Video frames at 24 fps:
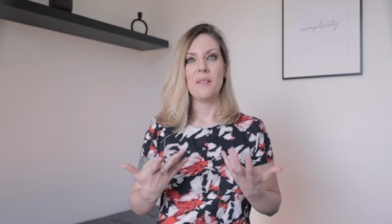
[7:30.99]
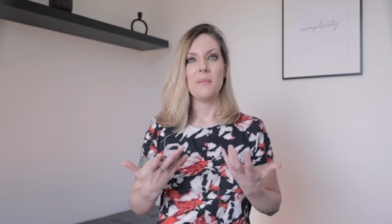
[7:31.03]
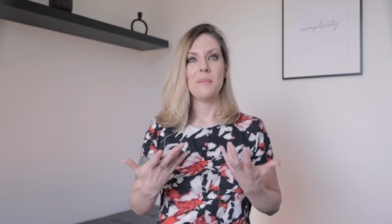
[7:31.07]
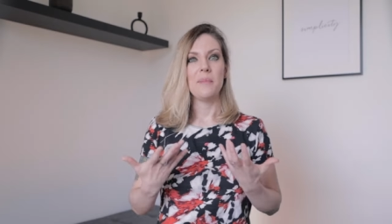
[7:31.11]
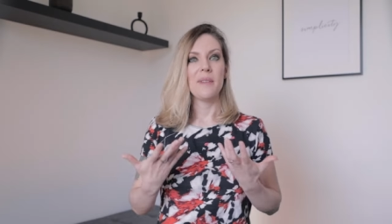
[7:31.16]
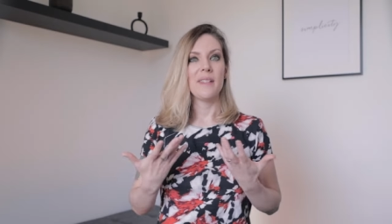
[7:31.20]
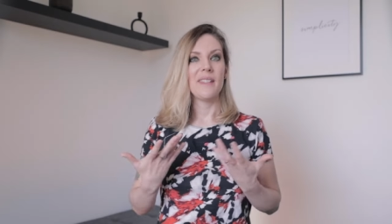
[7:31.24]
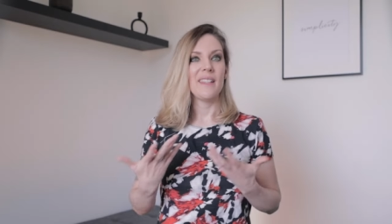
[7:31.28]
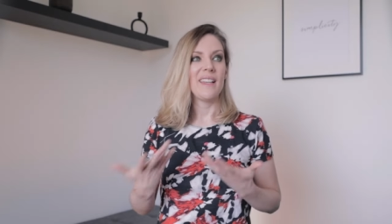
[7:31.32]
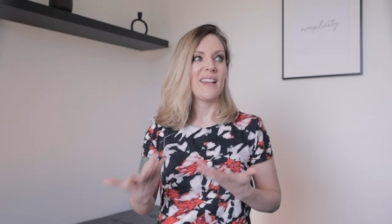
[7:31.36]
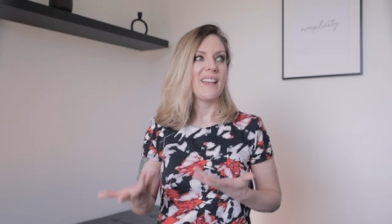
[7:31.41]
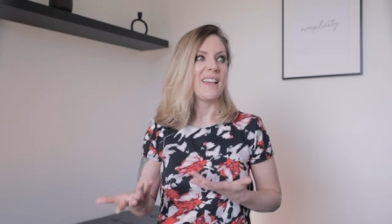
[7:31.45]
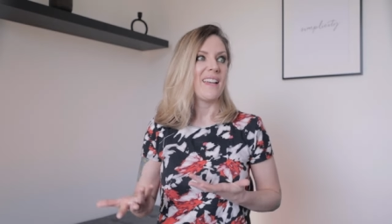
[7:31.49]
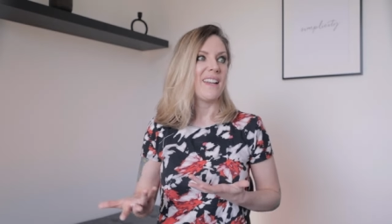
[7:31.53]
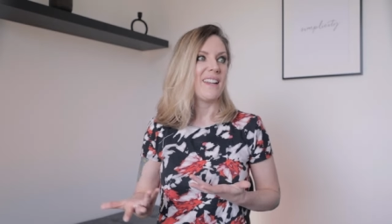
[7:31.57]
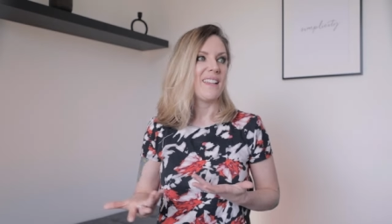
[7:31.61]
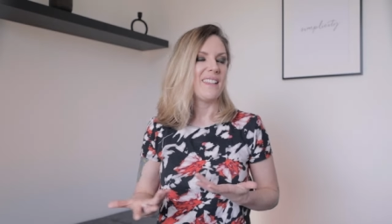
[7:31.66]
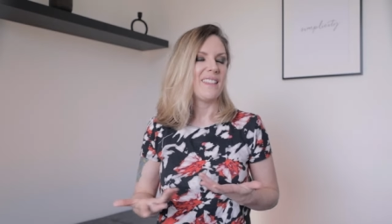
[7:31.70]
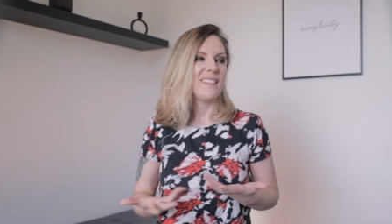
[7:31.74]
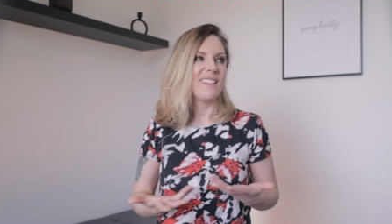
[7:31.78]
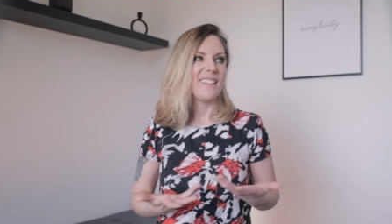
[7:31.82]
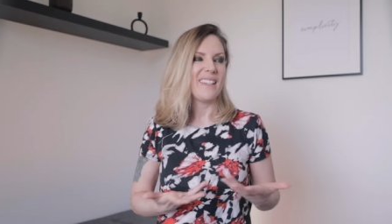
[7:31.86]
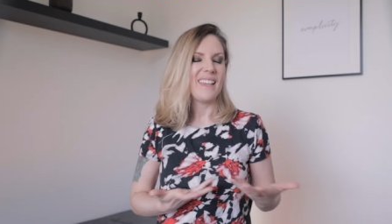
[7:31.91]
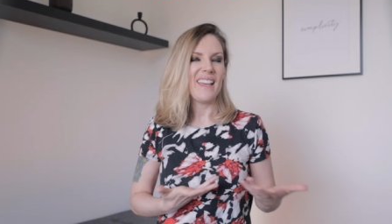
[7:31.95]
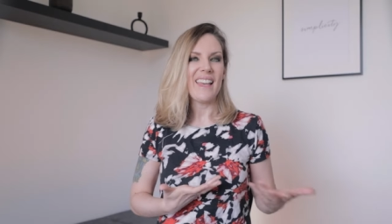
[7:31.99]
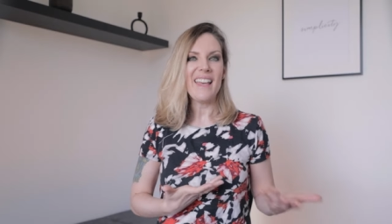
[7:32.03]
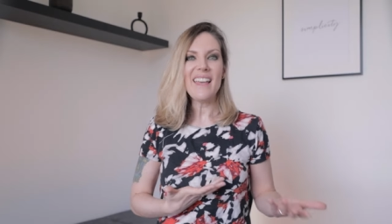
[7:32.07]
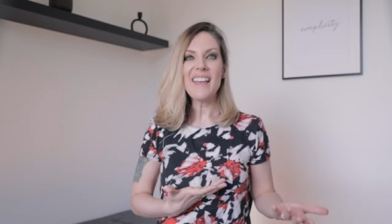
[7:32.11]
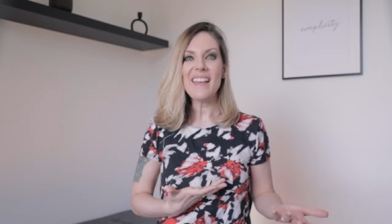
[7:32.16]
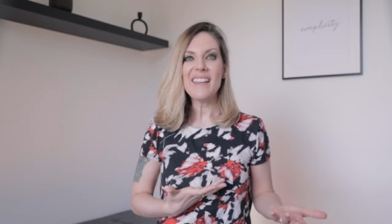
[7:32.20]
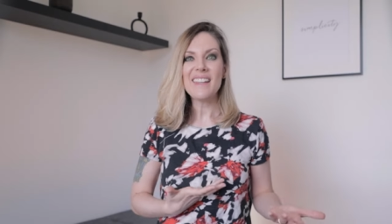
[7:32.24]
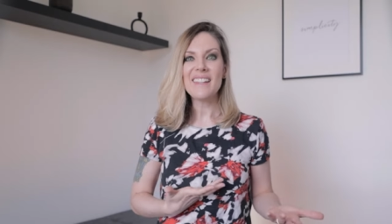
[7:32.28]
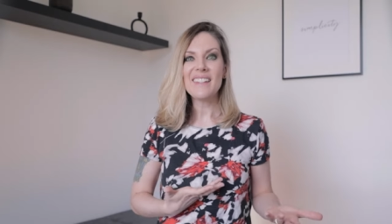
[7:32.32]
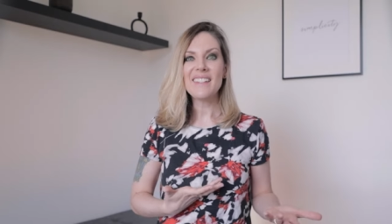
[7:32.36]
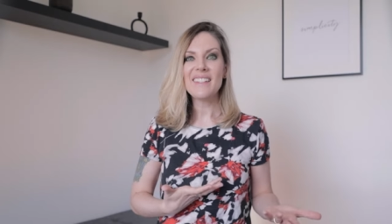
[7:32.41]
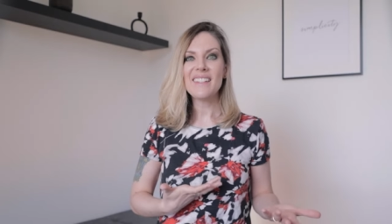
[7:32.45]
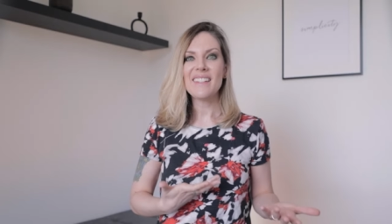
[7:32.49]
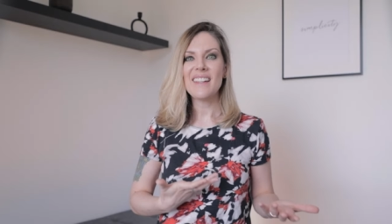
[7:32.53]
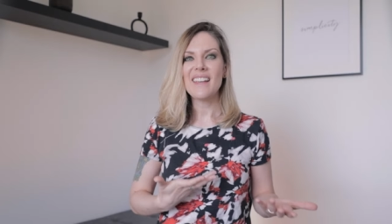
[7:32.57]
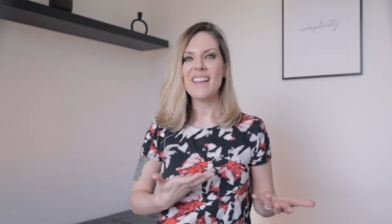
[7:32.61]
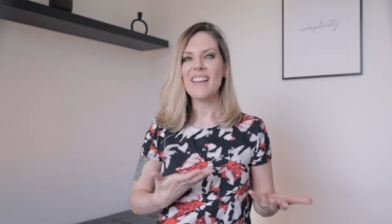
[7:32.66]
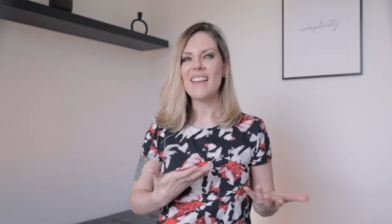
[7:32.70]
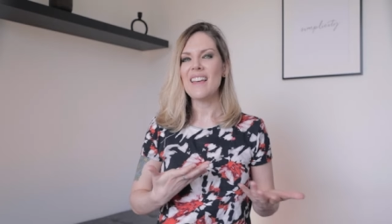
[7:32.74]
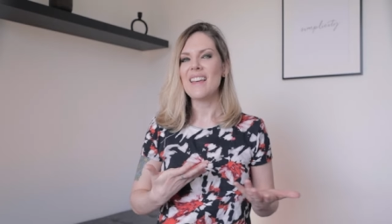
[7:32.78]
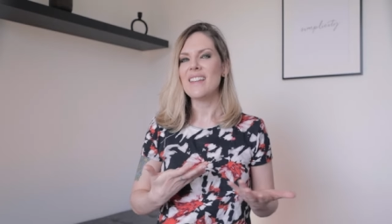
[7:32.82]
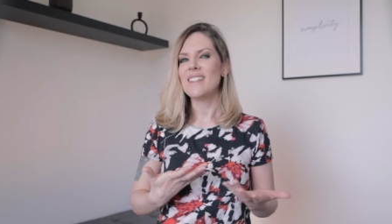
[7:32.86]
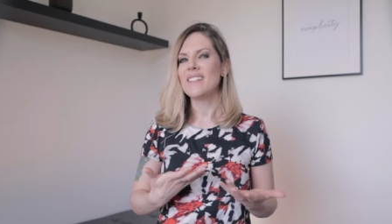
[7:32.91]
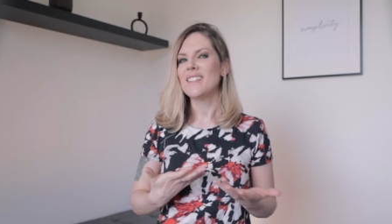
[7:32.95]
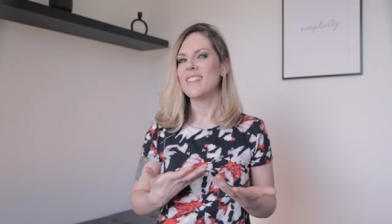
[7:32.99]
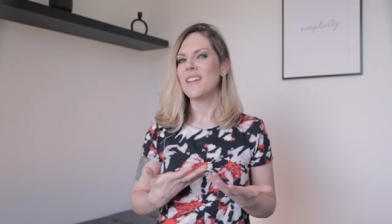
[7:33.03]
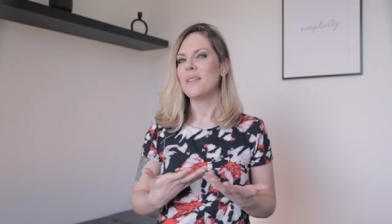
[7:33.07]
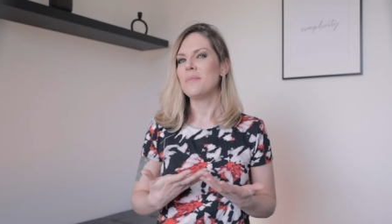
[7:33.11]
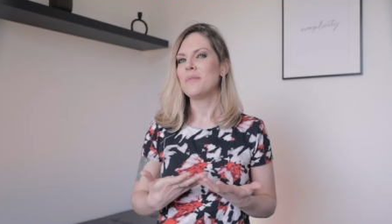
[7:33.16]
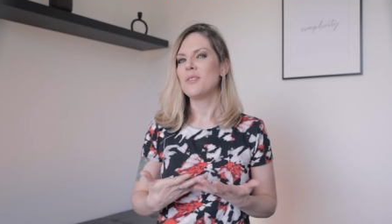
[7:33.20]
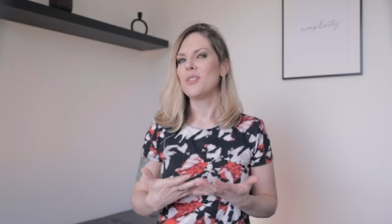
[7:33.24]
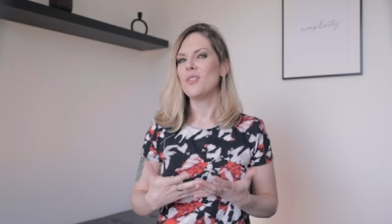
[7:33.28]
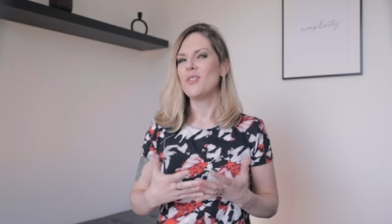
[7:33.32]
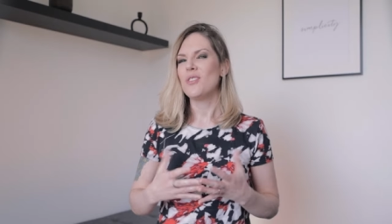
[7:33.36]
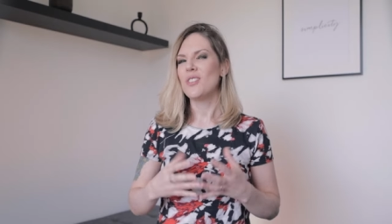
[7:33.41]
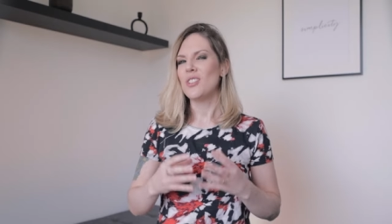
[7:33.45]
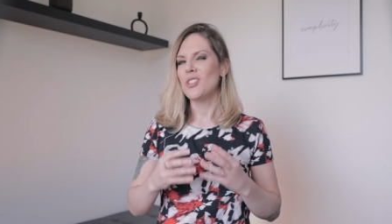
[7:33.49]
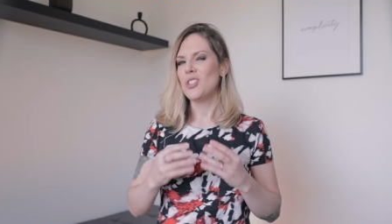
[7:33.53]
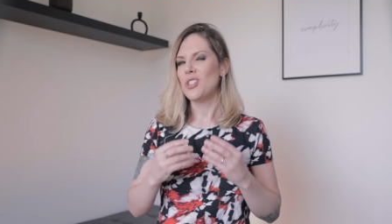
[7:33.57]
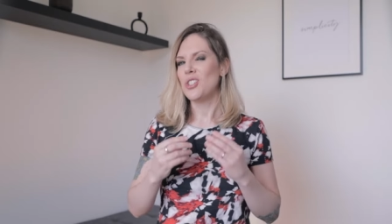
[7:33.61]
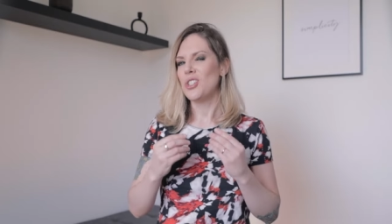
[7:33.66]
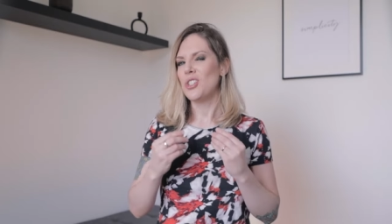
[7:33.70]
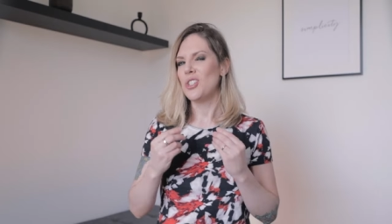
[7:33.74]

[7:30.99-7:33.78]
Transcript: but that in the end adds up to the